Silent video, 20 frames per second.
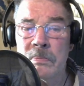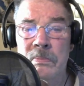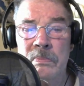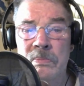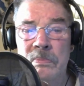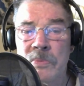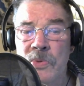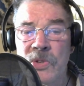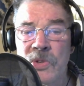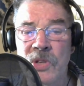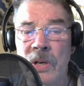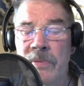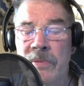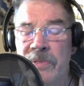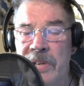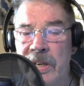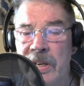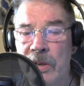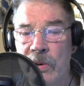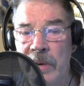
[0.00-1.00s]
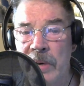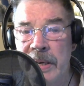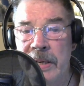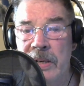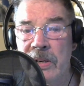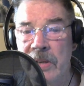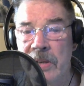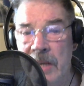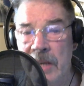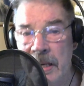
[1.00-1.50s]
70 or
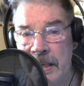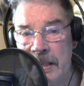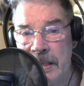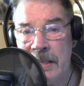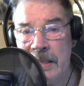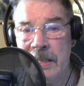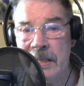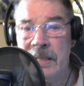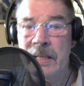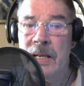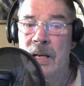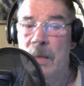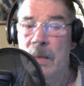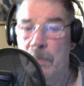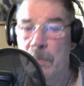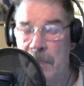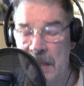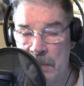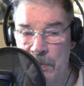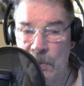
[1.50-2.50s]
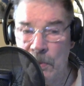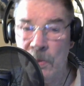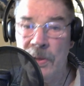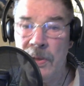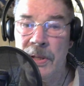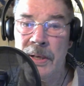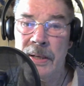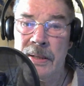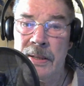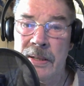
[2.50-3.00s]
80 or 90 people
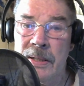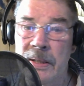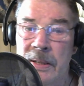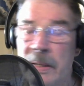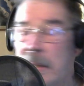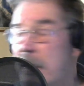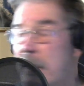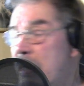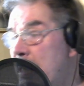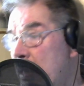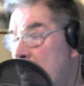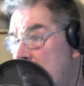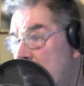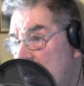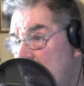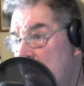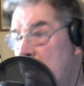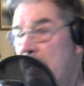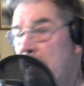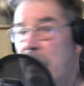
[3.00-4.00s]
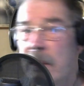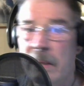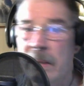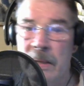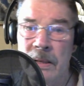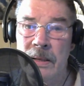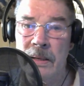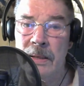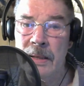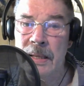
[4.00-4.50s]
that attended
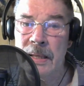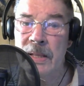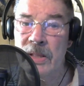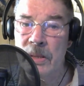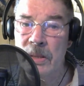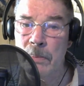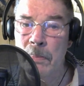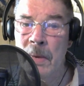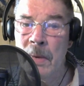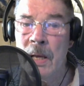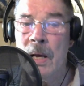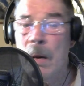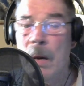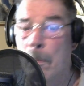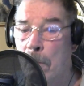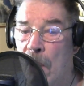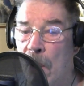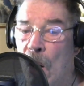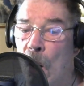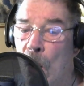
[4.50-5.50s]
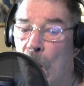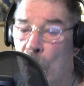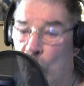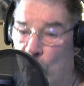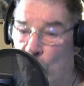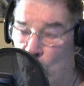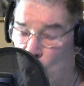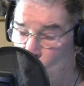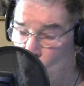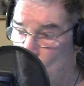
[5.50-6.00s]
in the
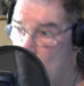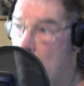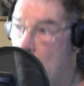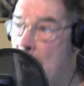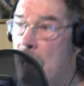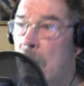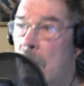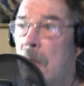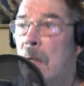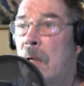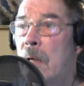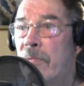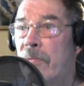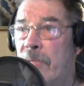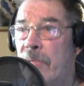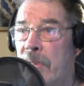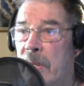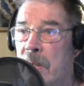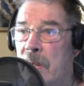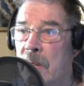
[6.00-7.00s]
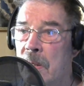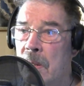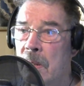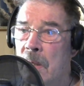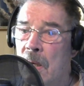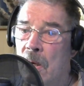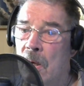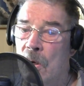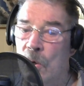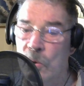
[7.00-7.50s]
ballroom of the
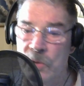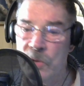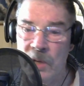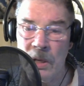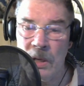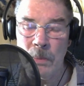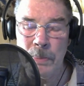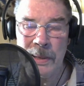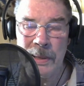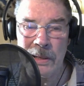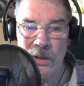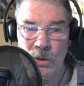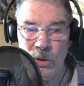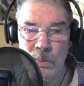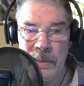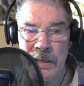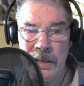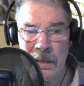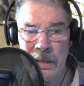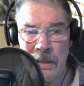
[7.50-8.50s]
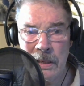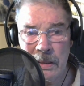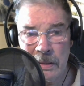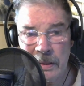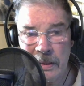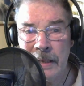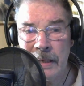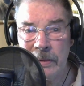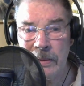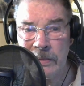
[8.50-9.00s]
Hotel Petaluma
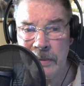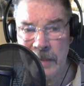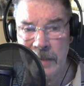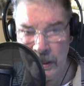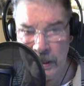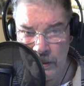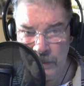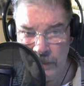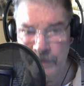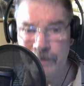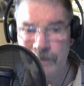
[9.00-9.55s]
downtown.